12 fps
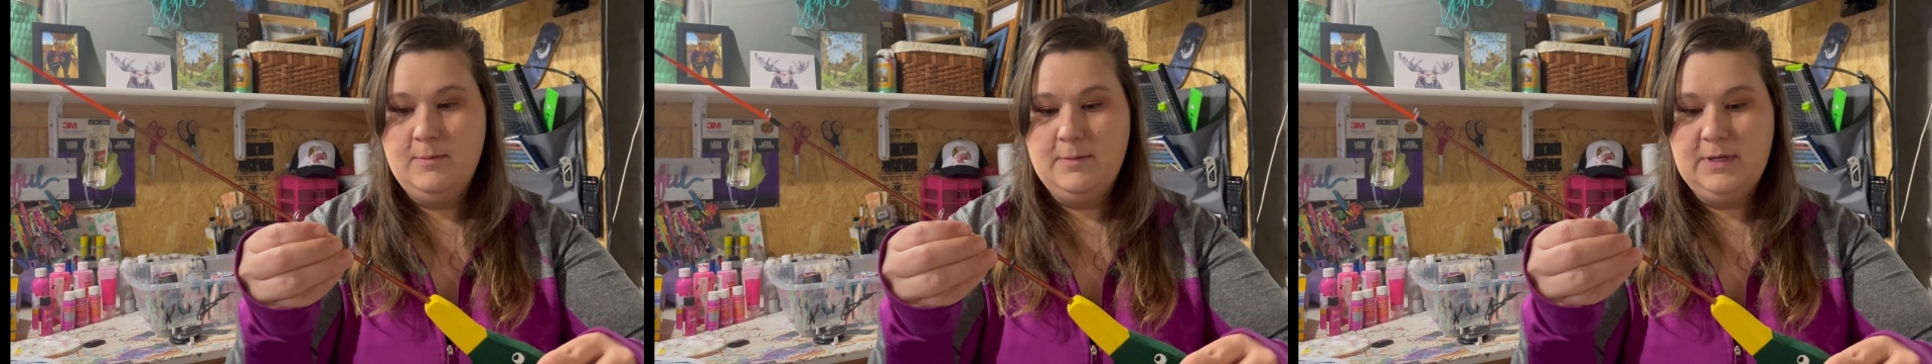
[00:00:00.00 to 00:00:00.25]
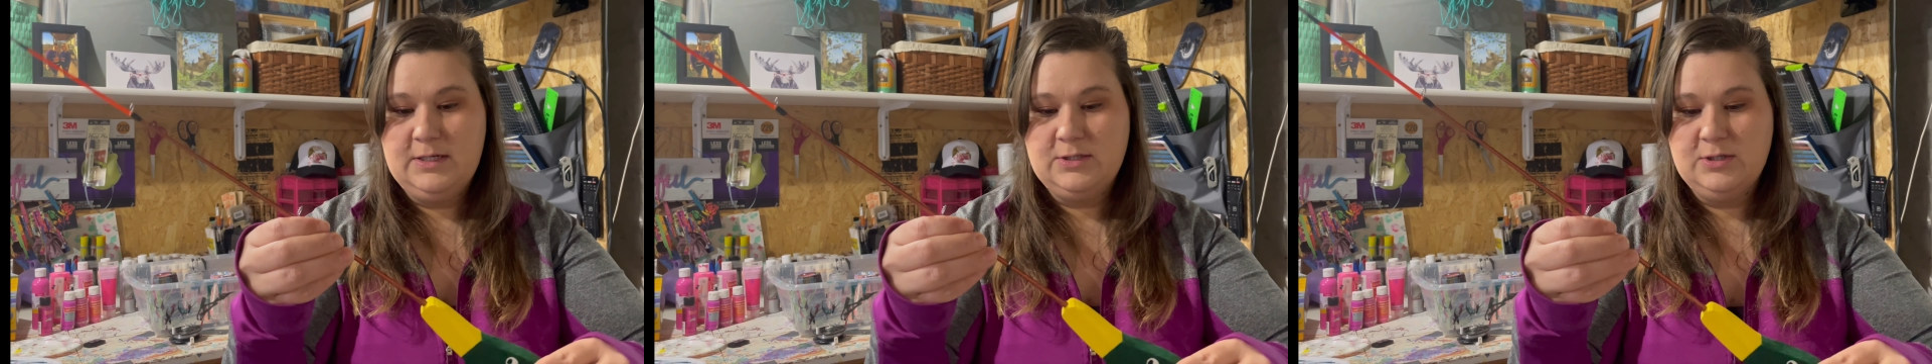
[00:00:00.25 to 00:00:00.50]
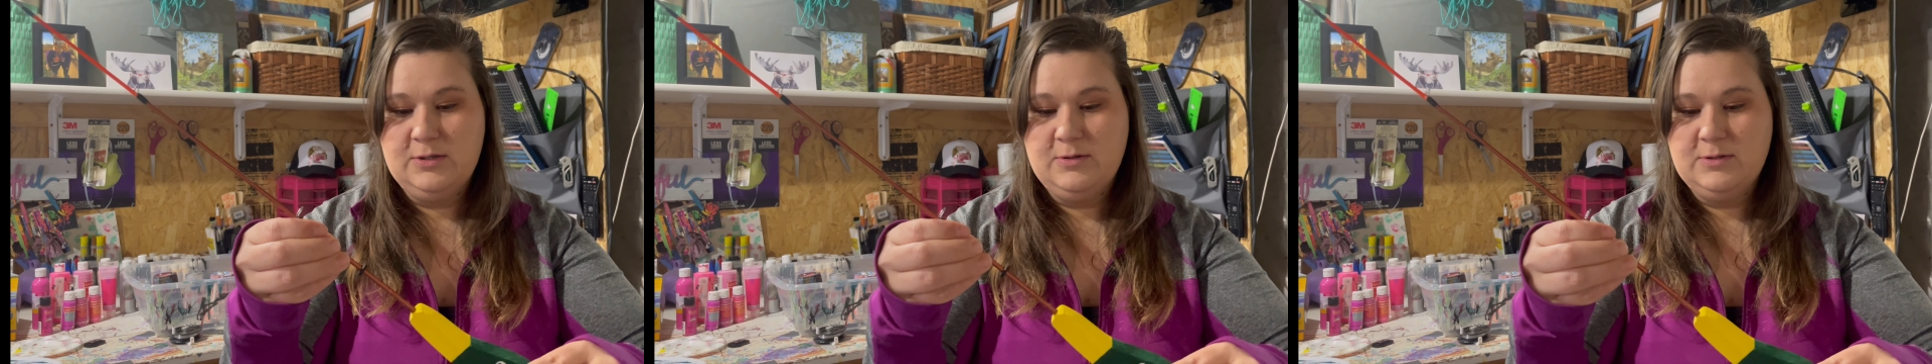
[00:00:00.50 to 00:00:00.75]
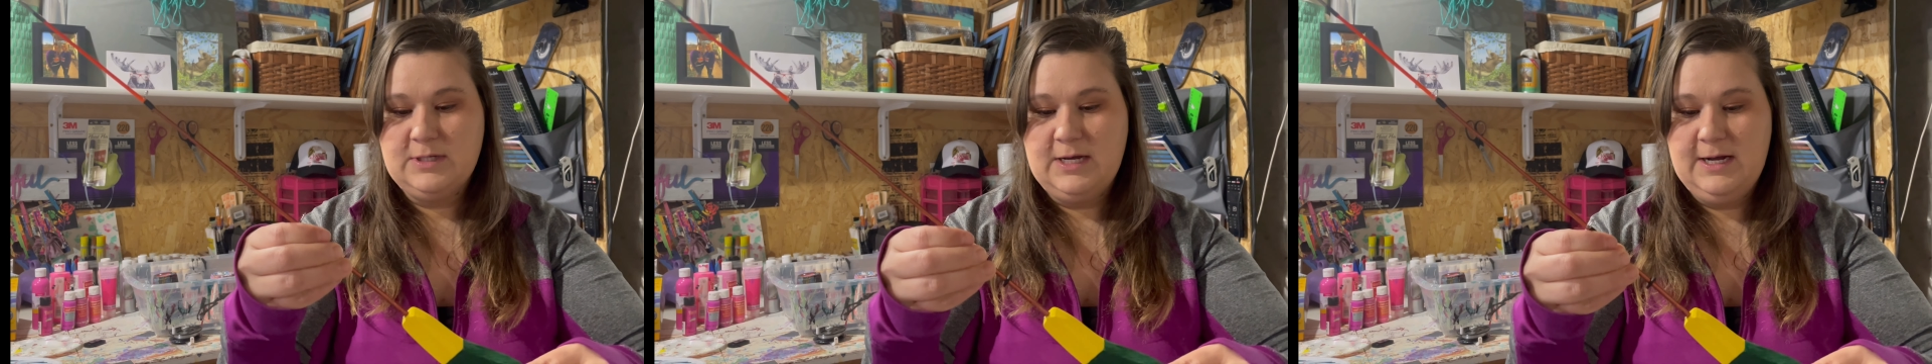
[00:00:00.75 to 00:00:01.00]
make sure
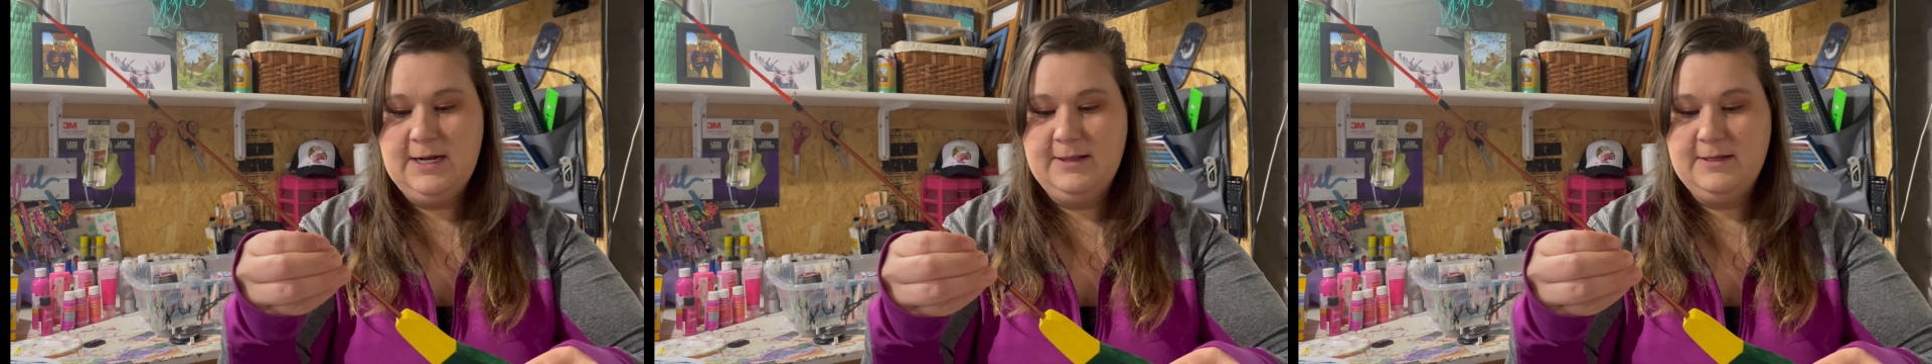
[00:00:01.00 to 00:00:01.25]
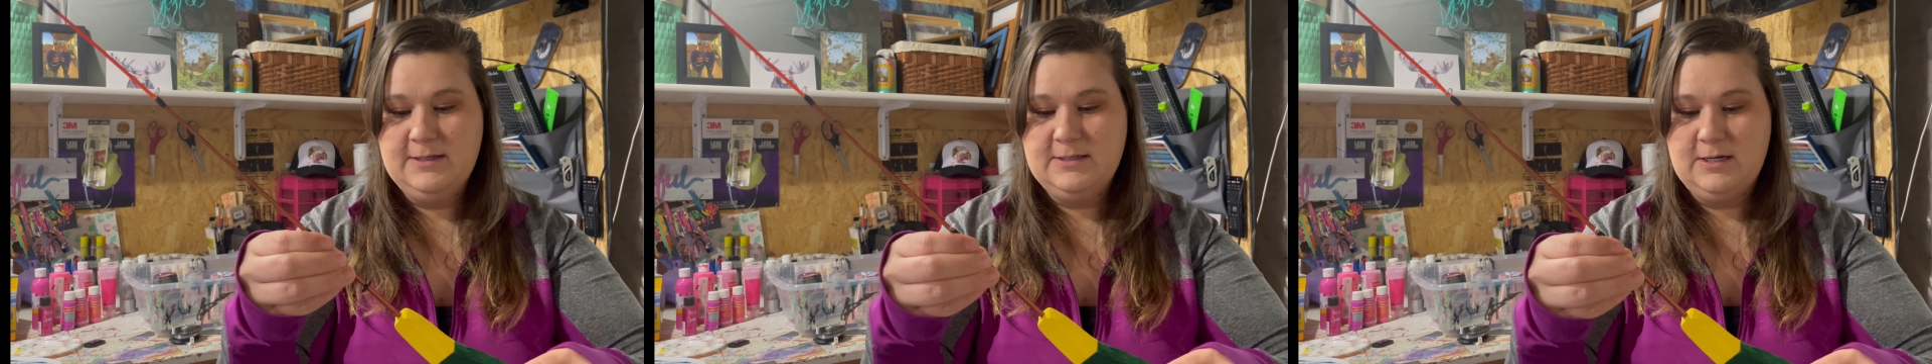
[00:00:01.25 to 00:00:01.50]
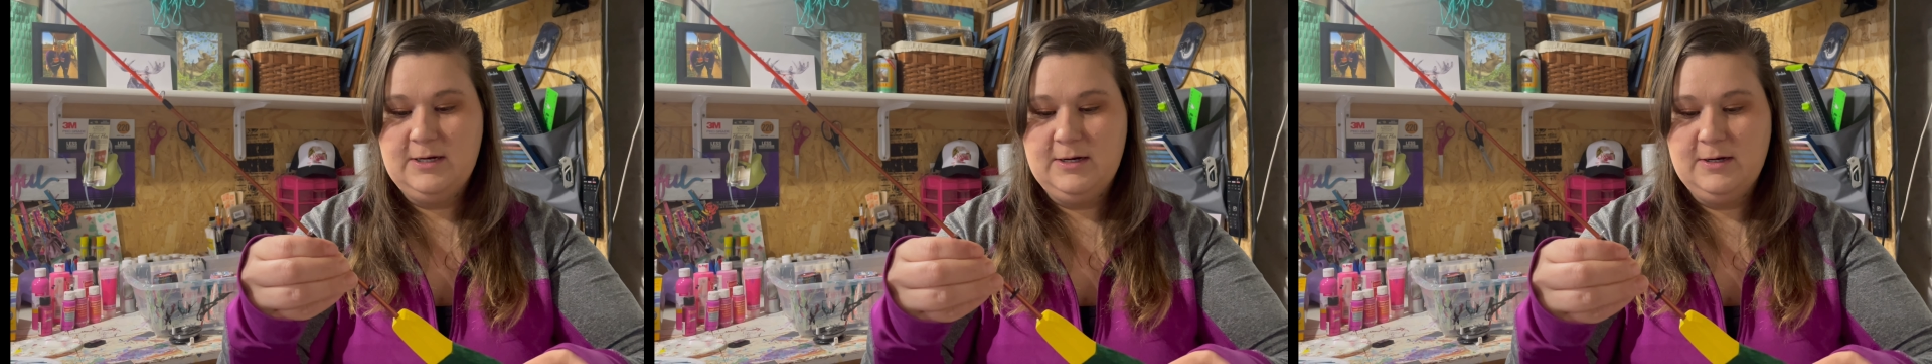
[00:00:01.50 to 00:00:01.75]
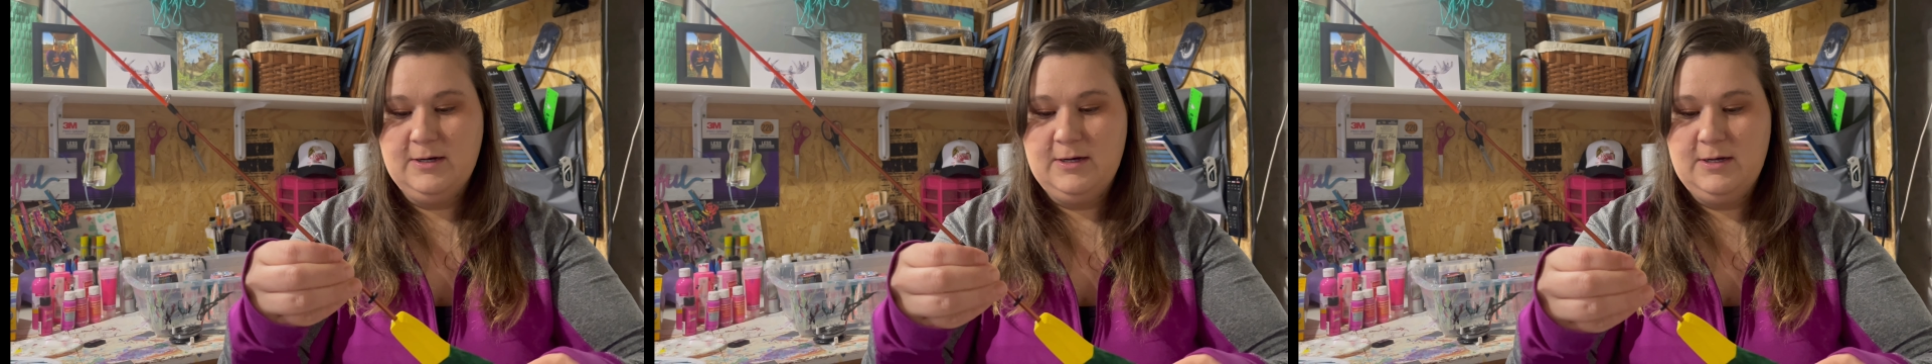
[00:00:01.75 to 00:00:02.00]
those eyelids are
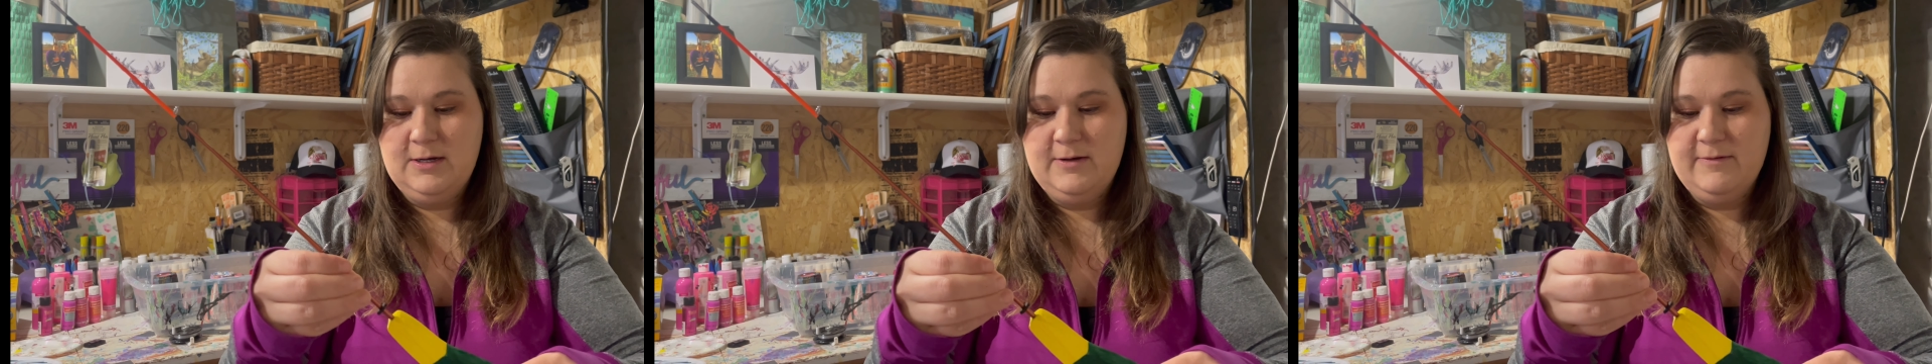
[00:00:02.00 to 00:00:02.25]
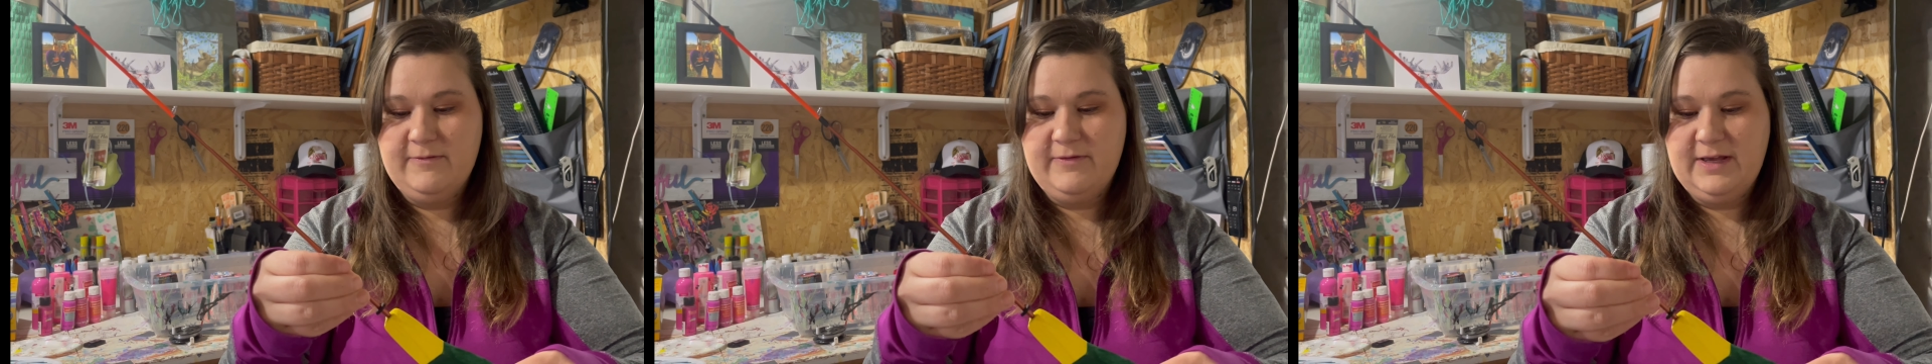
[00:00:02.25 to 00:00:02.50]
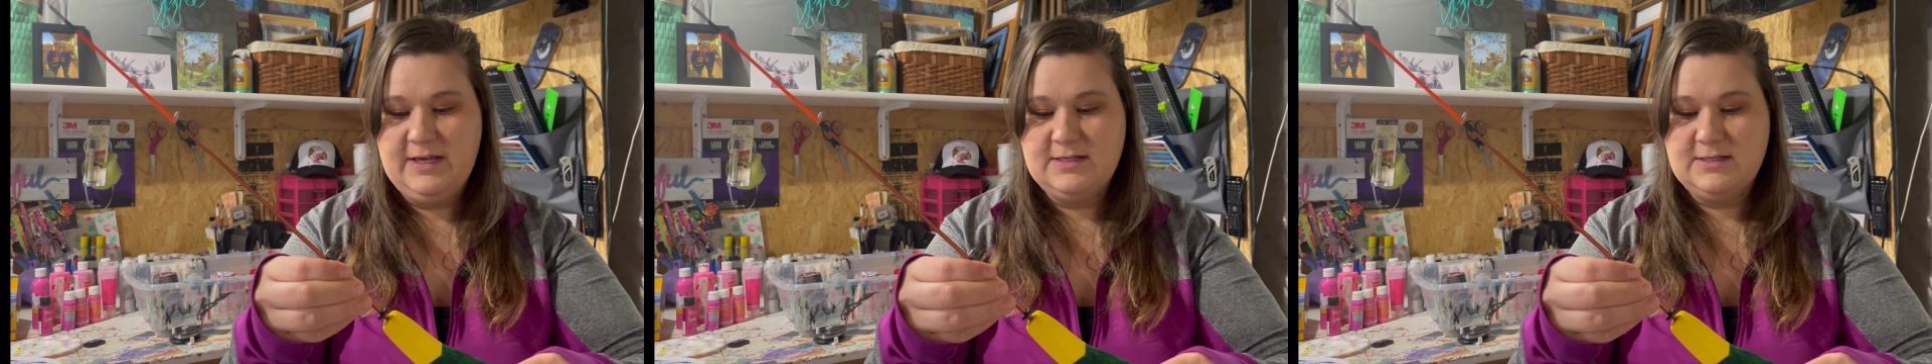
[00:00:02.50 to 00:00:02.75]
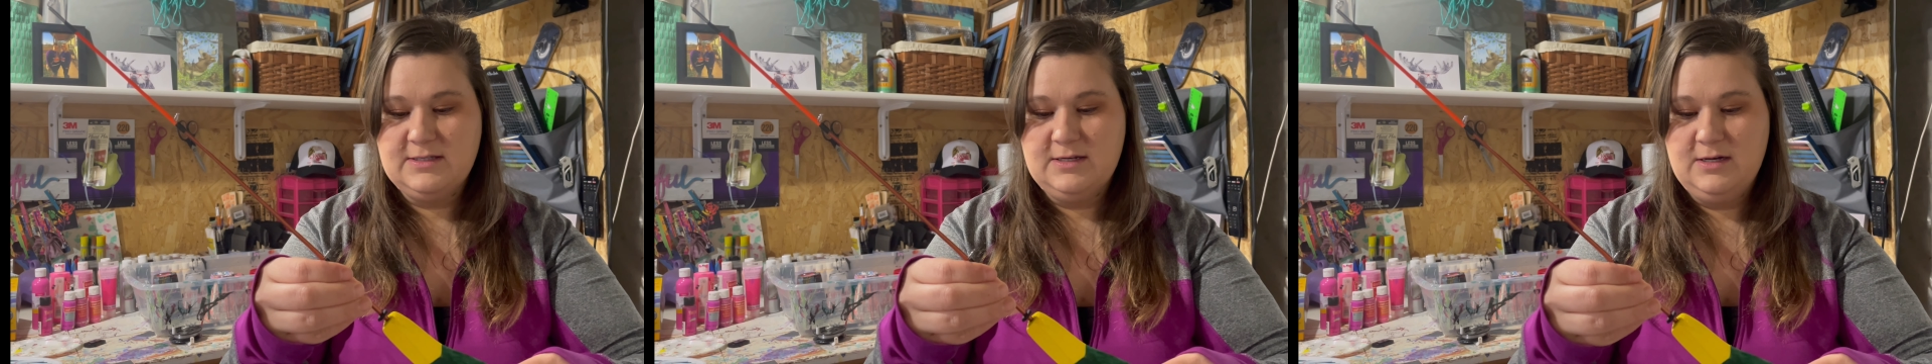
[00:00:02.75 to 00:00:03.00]

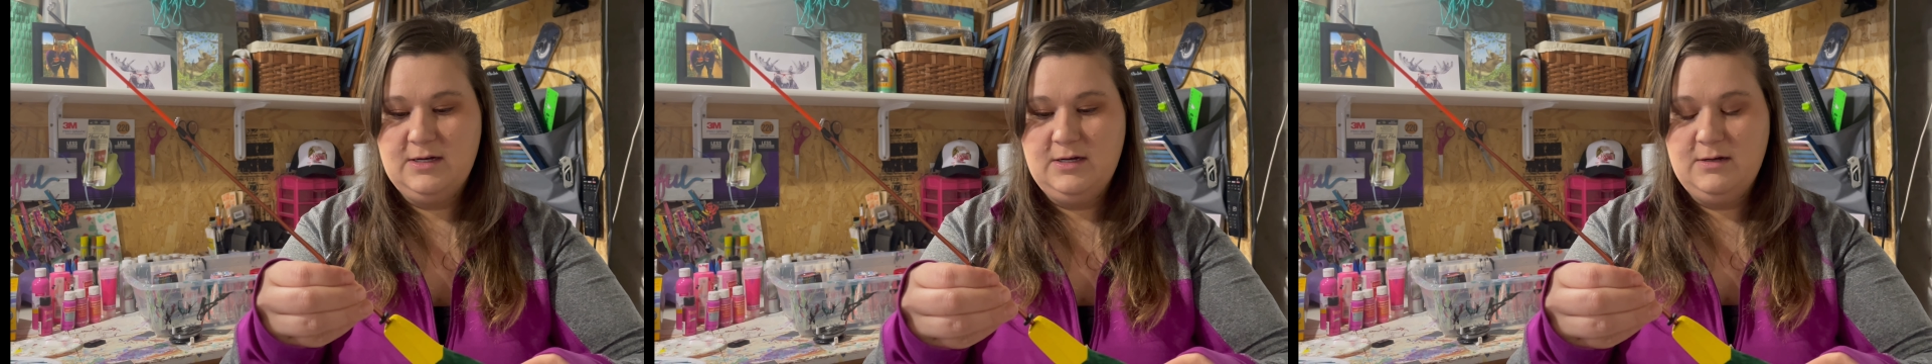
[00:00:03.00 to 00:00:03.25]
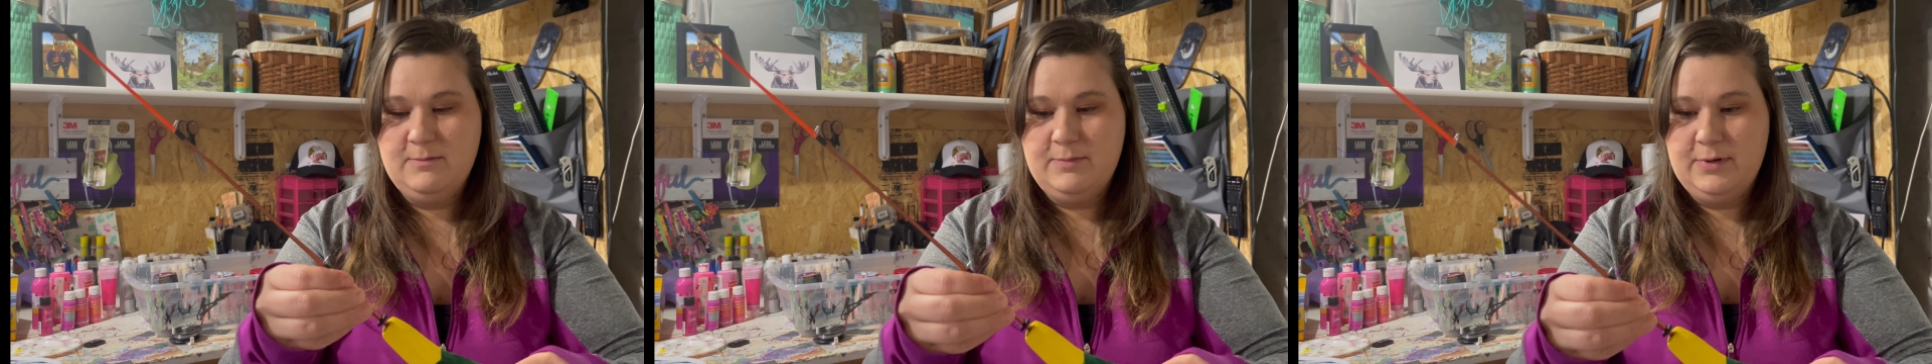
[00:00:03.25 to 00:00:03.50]
face up.